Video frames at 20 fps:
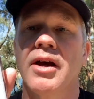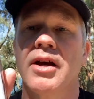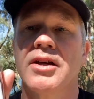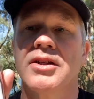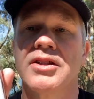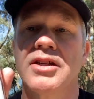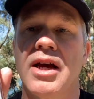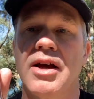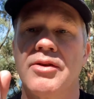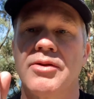
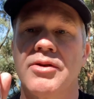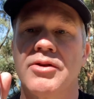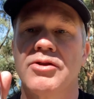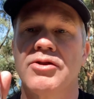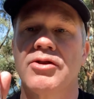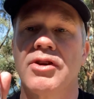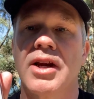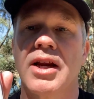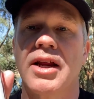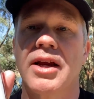South
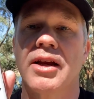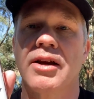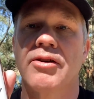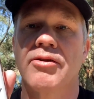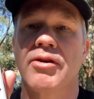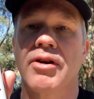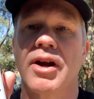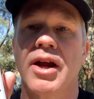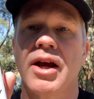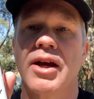Australian
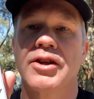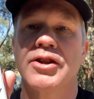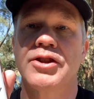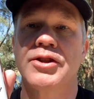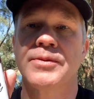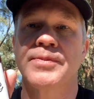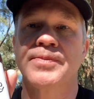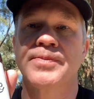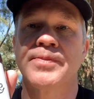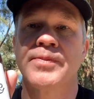Grenache.